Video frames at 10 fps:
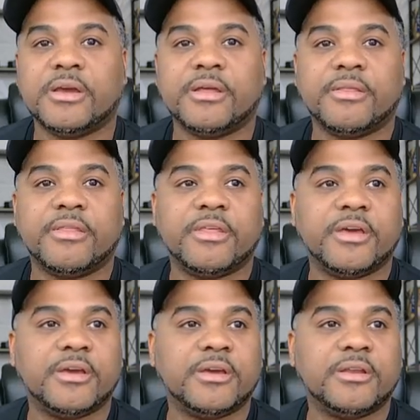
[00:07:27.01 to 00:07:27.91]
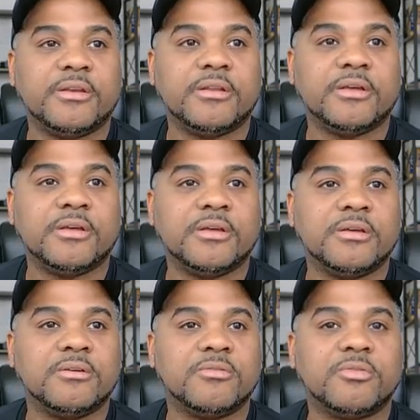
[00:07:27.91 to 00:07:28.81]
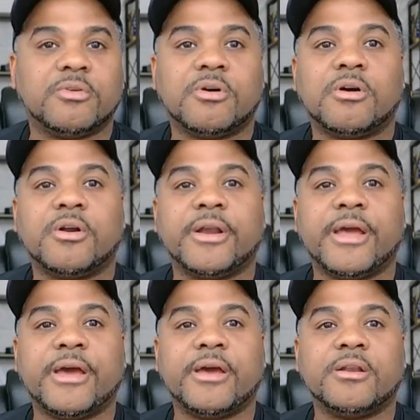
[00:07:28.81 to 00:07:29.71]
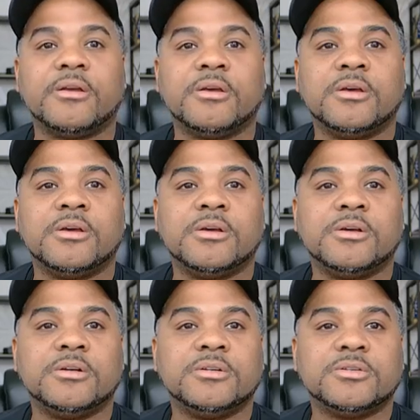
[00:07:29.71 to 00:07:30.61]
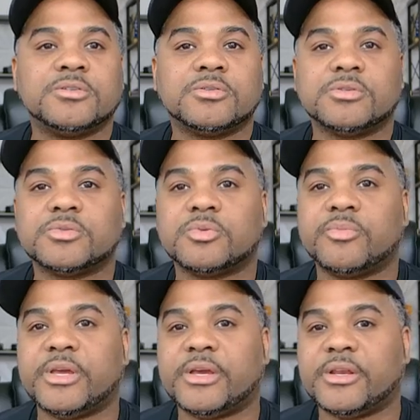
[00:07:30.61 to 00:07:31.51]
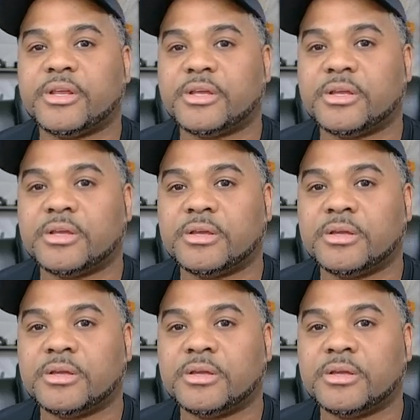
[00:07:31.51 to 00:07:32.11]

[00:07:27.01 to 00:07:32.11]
And then for our NAT, source would be any.